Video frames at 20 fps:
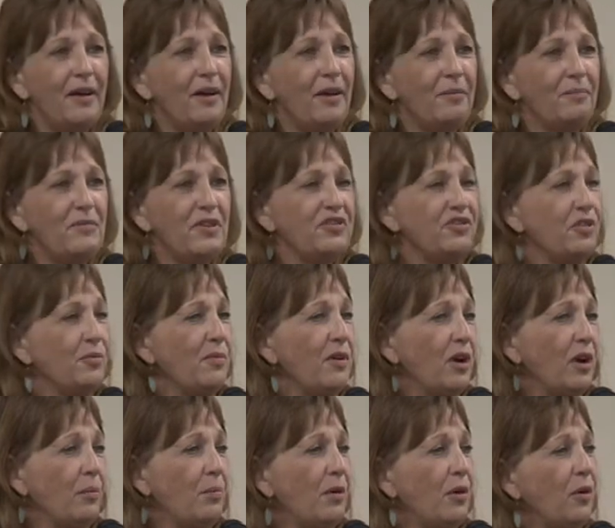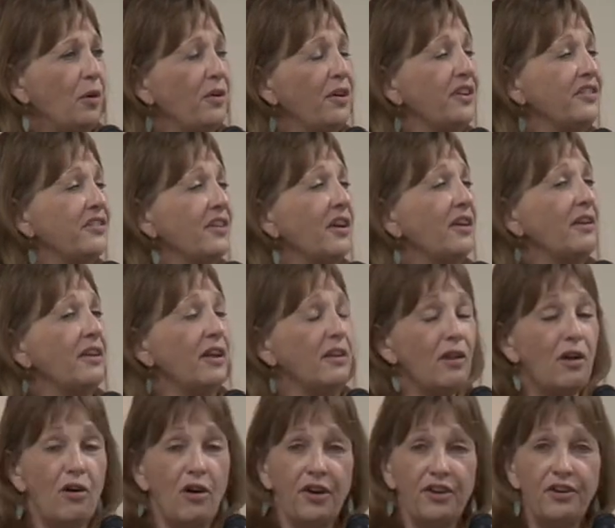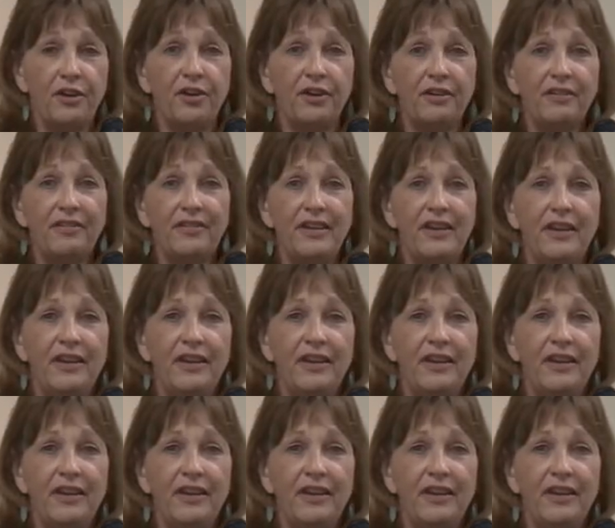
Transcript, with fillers: Uh, Mr. Meeropol is a, a, lawyer.